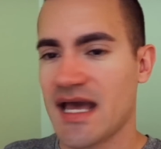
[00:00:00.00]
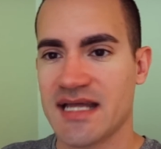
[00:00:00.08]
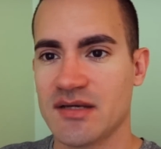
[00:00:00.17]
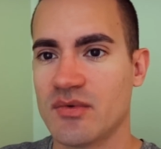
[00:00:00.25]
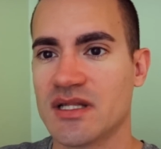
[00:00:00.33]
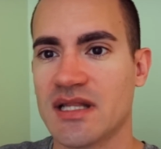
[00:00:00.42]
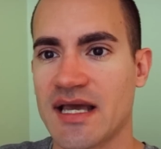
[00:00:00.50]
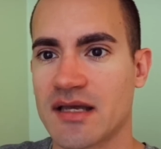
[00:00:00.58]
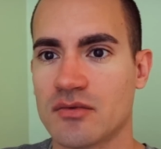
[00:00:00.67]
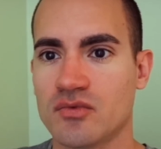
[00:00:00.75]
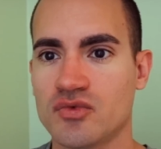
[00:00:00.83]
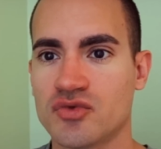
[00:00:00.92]
And it would,
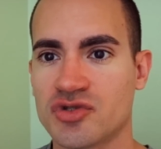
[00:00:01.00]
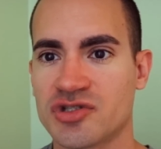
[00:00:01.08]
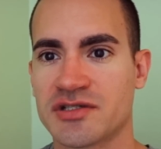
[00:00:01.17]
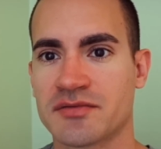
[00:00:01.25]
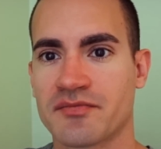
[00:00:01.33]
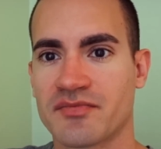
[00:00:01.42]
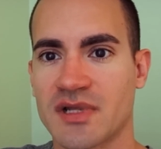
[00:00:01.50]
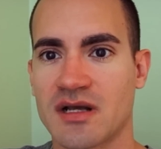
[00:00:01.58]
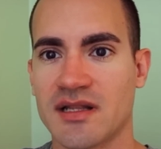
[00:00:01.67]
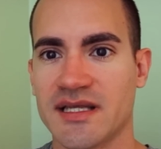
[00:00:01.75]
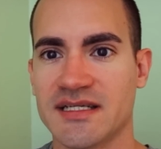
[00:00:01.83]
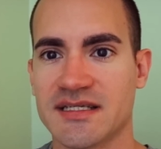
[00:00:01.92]
like,
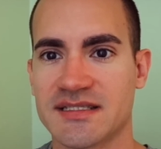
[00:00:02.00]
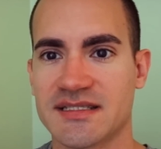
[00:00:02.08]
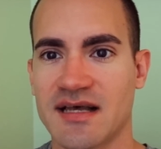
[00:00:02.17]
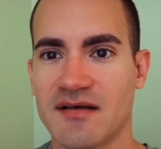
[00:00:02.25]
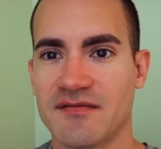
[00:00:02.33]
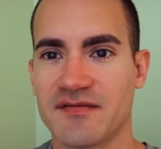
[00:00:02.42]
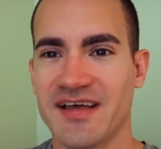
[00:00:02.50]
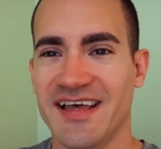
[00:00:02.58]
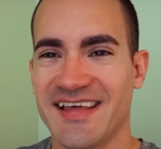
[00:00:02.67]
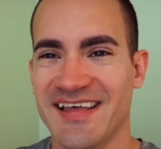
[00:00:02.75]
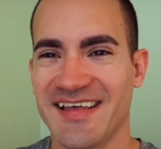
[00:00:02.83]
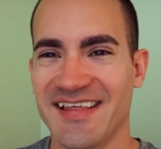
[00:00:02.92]
clean
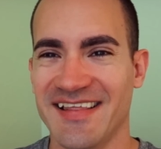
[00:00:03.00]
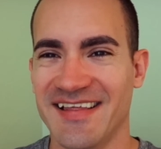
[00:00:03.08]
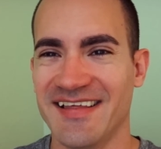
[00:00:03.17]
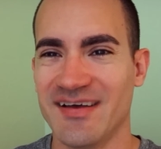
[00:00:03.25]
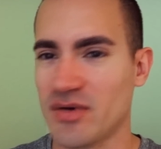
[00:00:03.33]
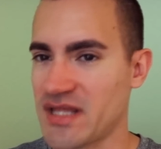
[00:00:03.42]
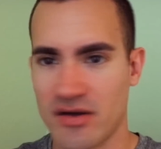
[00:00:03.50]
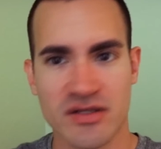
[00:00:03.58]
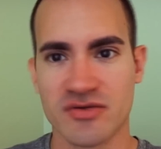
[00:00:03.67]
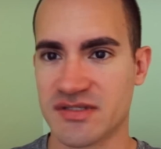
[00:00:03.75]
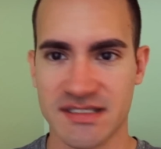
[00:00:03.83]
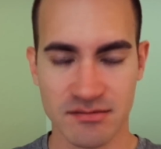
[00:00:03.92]
itself without
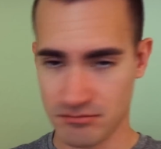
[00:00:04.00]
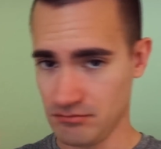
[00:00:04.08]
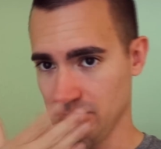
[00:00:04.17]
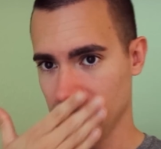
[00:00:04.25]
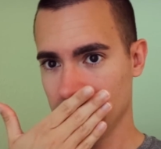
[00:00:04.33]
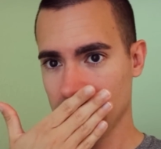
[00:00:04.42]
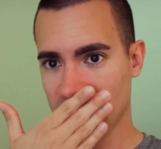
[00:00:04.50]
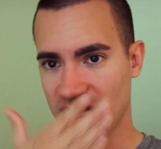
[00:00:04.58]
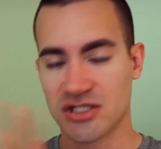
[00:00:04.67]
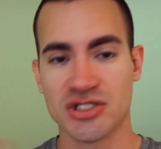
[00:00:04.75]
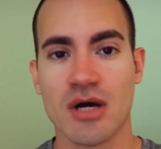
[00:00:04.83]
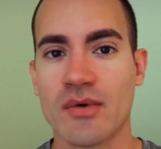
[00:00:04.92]
you
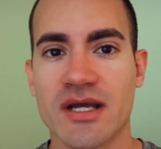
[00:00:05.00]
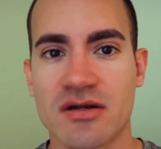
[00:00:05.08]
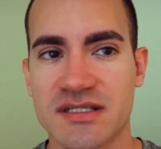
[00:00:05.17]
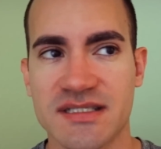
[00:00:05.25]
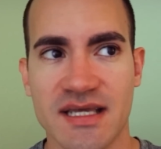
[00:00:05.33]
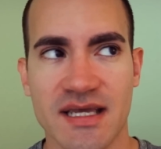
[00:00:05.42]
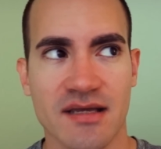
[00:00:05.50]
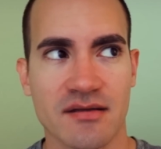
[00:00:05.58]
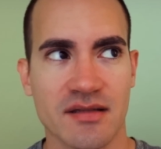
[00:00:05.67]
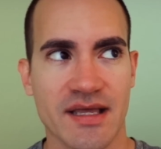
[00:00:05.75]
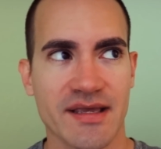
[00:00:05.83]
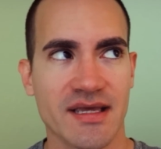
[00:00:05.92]
knowing or seeing.
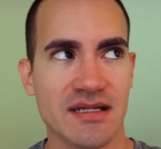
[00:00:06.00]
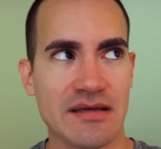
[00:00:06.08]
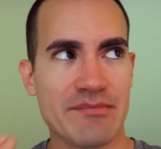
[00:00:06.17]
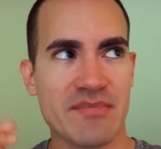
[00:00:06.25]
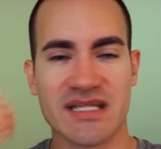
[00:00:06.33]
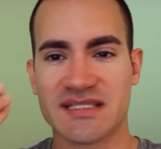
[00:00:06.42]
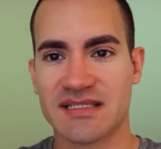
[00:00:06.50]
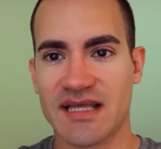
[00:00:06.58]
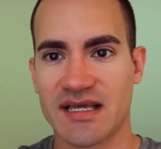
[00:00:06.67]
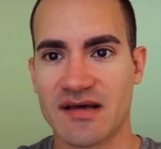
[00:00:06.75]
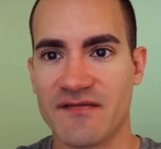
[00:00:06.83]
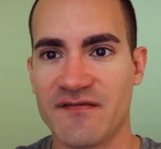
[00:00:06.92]
Like, it emits,
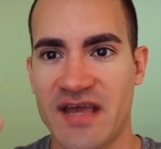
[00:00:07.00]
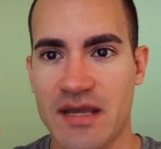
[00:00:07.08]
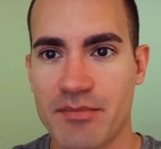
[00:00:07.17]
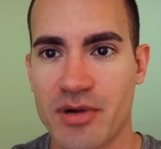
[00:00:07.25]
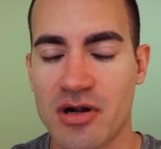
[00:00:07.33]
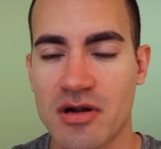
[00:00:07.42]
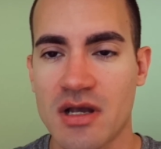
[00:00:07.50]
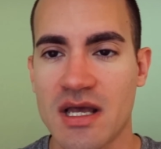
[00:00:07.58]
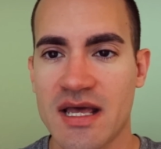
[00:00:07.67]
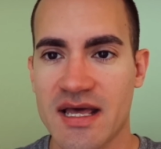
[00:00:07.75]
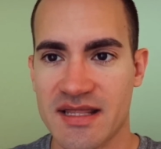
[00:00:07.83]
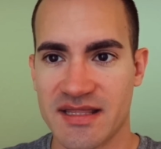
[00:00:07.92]
like, a vapor
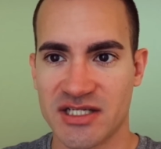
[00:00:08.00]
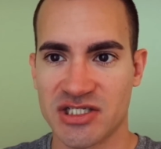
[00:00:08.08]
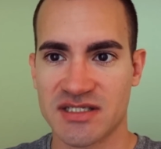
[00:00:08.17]
that